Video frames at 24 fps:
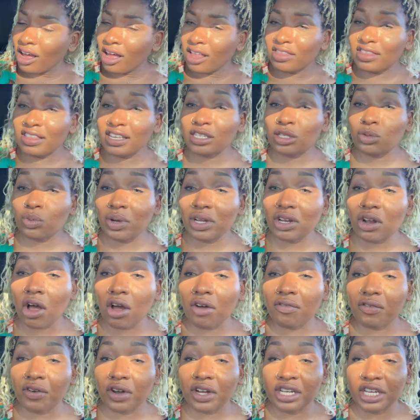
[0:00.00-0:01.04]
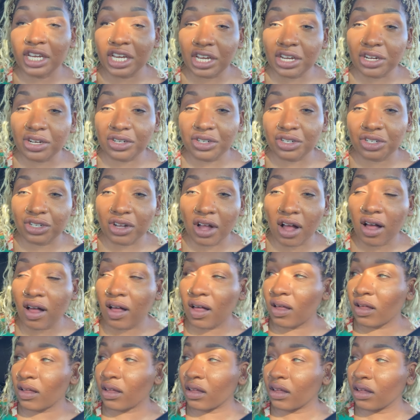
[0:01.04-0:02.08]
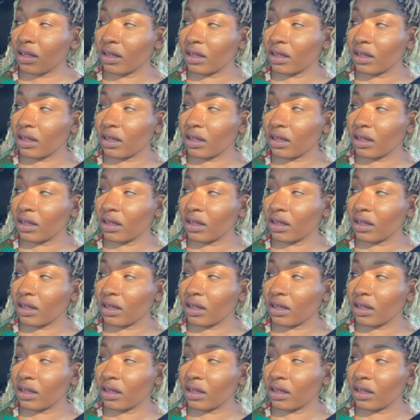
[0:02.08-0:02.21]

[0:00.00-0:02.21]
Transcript: This went on for years, y'all.